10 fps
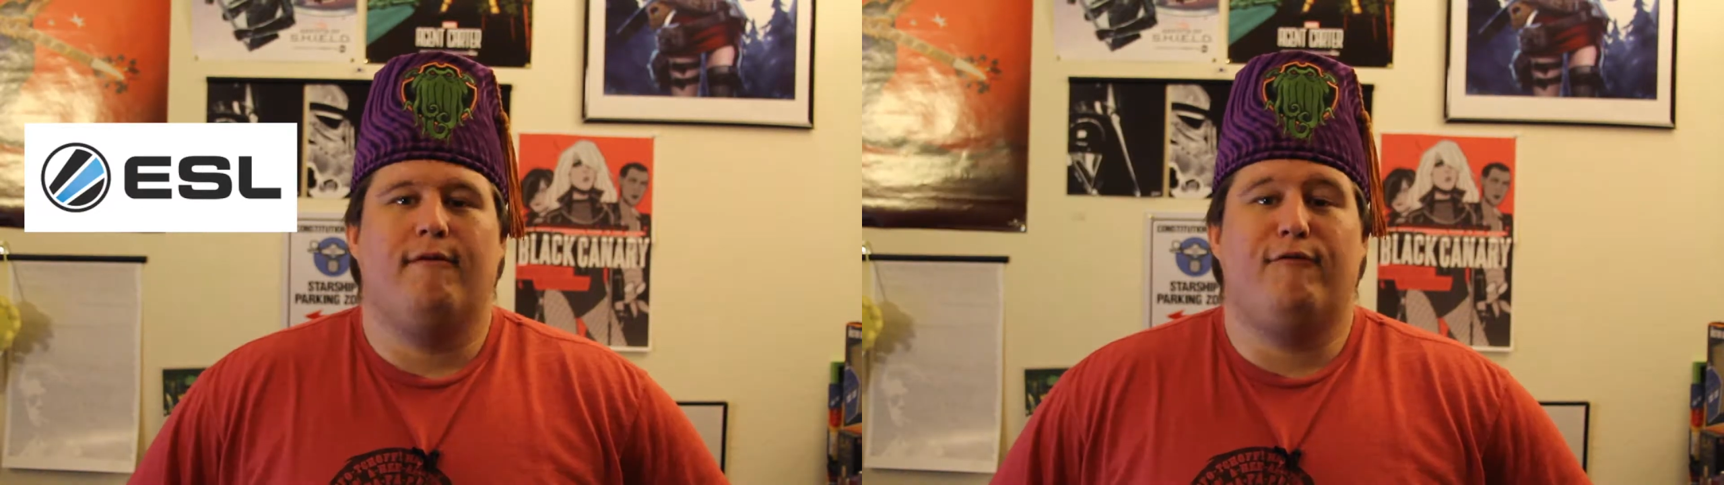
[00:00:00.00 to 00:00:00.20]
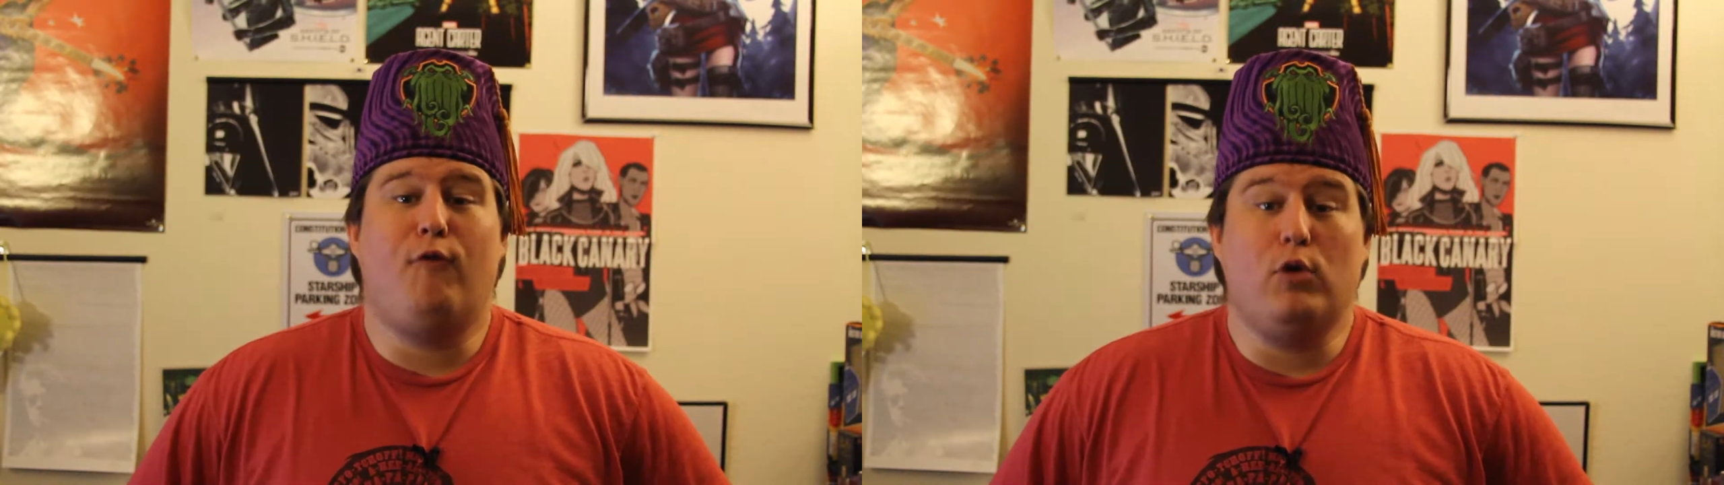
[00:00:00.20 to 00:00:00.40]

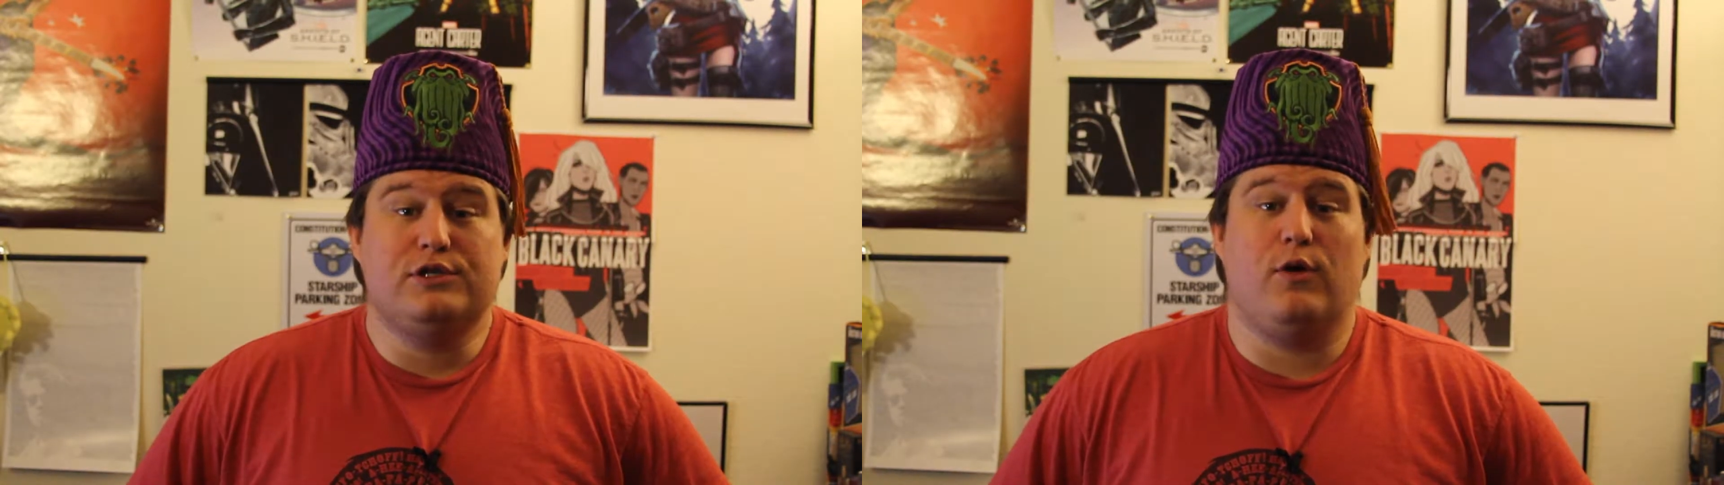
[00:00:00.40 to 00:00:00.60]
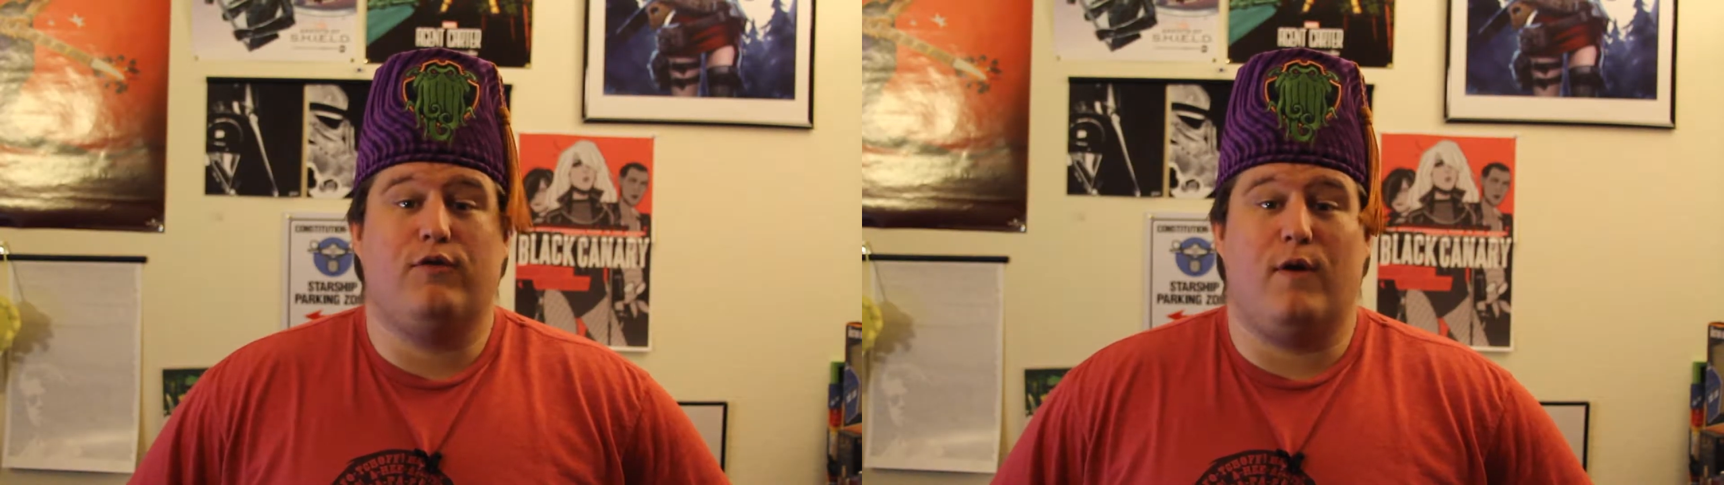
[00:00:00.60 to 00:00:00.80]

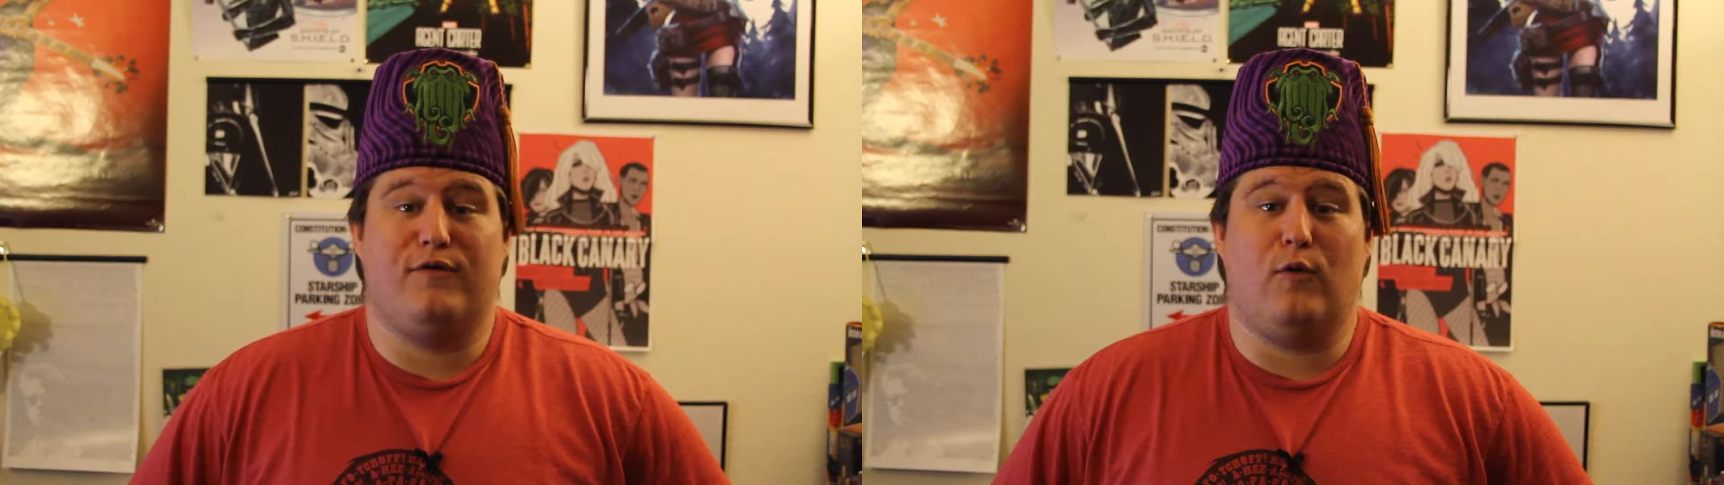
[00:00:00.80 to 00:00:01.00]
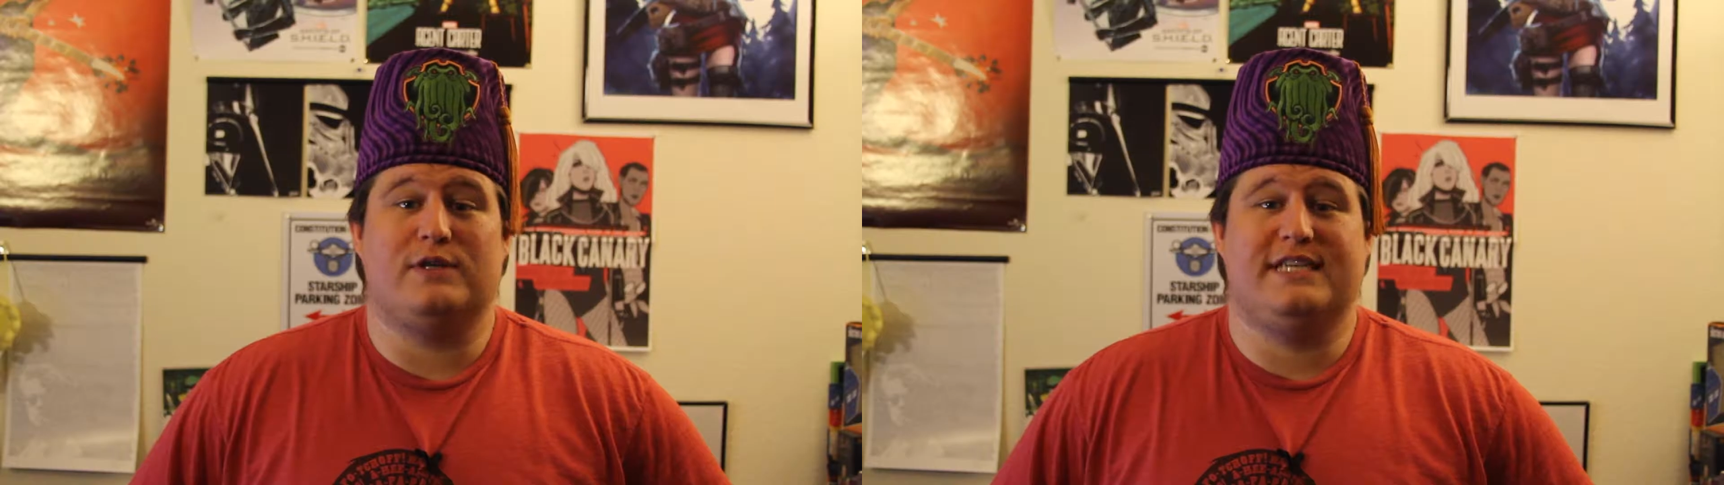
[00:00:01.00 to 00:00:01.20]
Force over
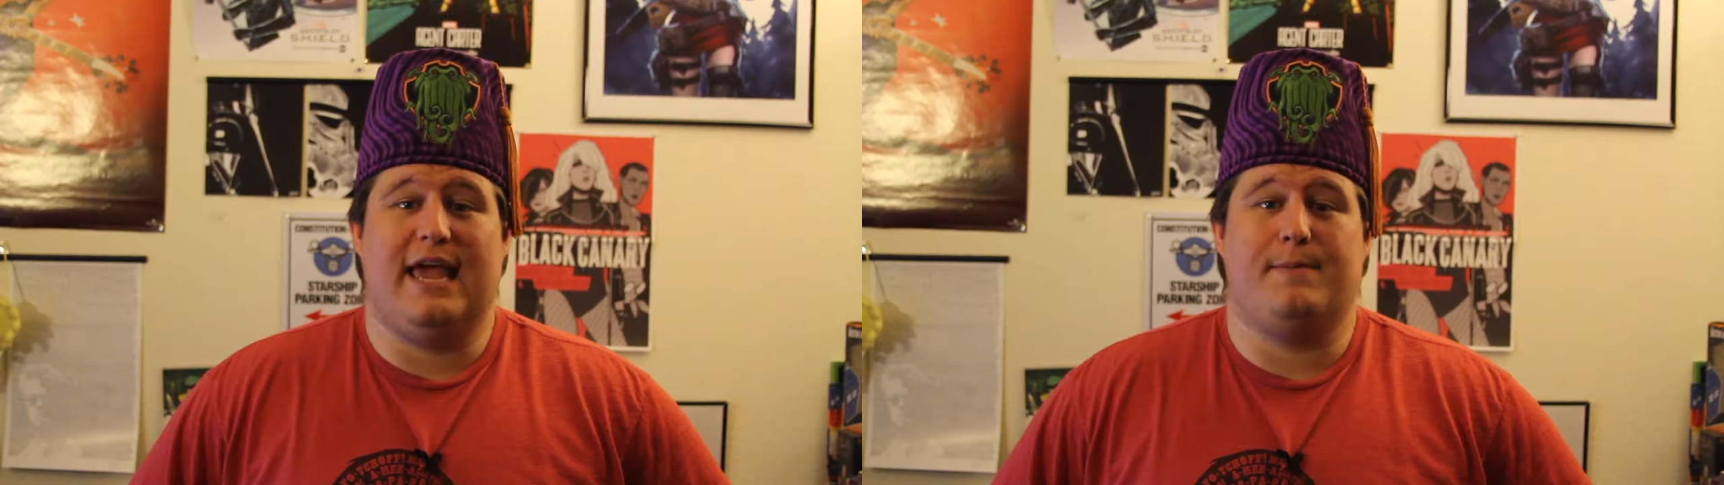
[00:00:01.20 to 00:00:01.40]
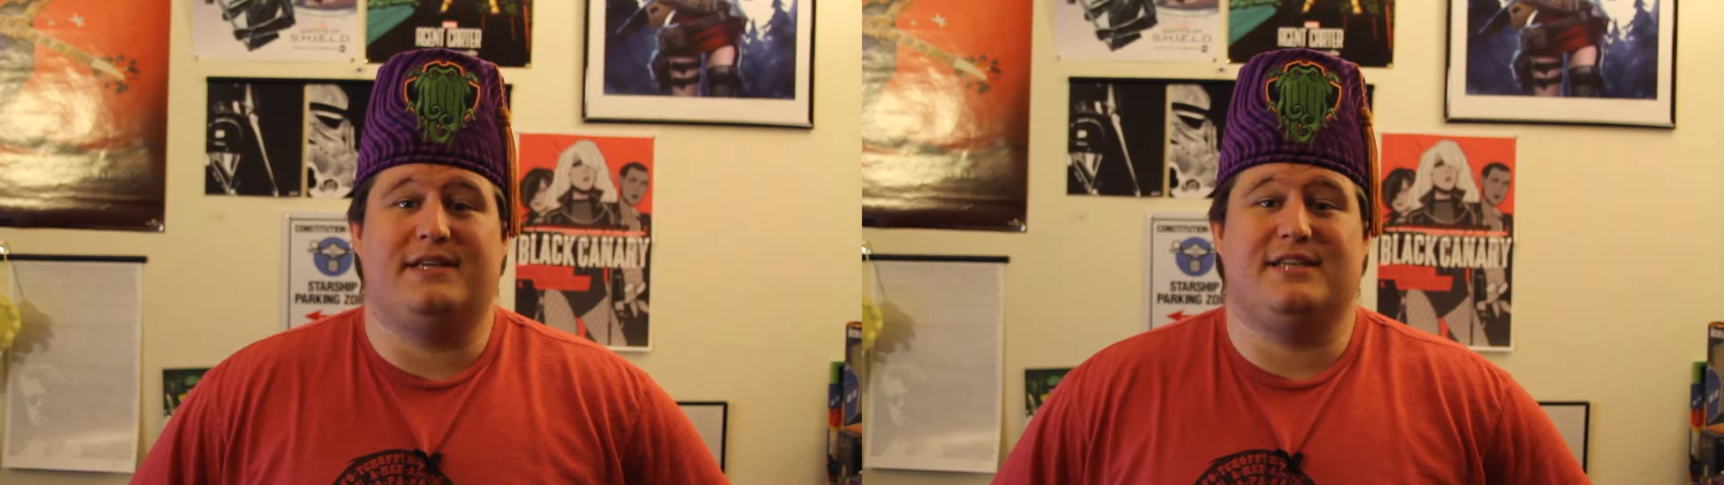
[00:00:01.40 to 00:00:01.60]
at Force
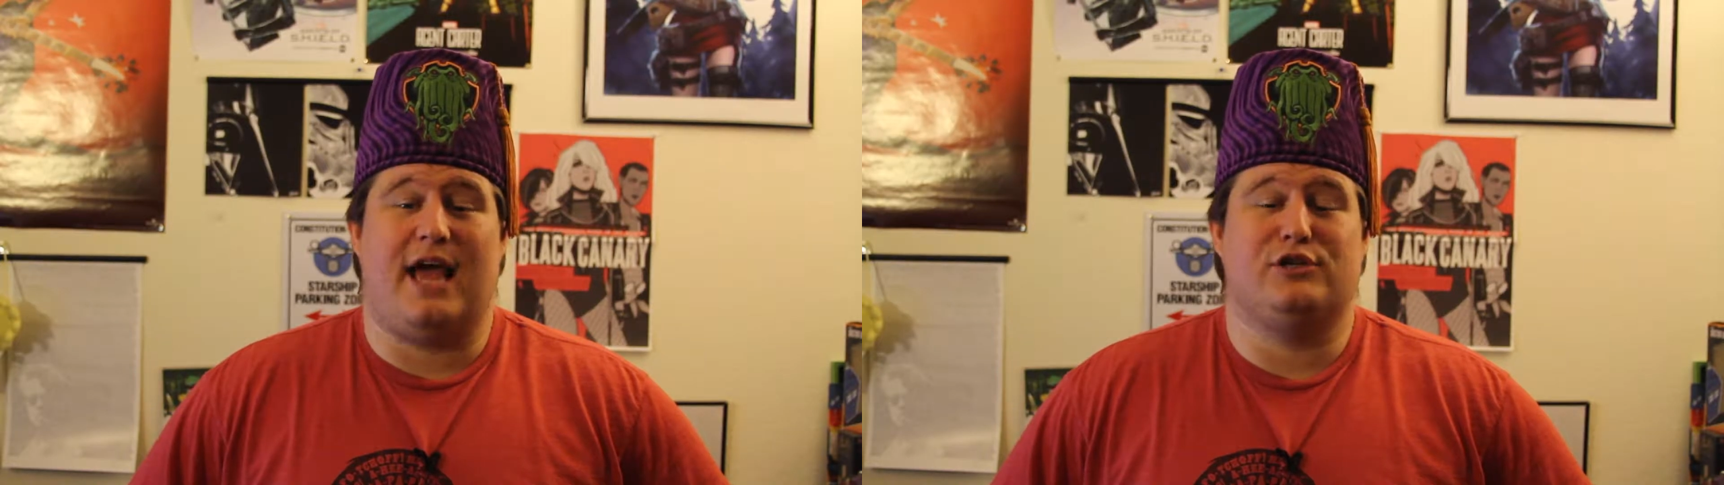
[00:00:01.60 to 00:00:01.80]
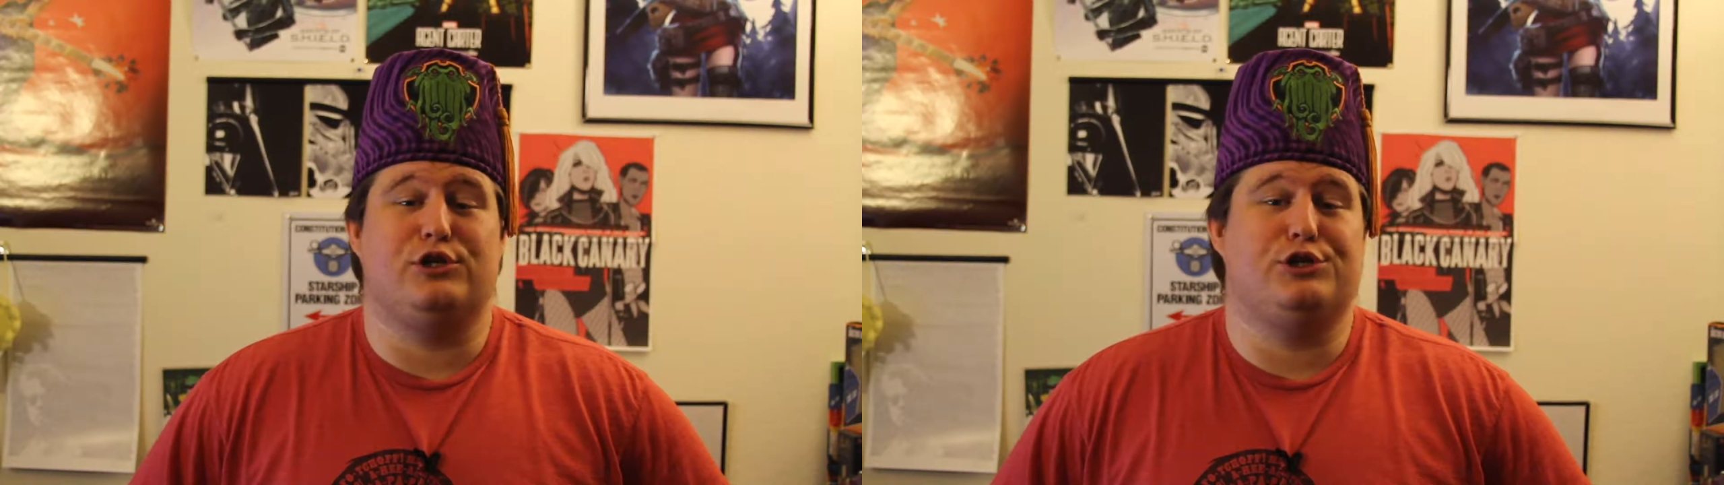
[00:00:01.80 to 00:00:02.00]
Gaming has actually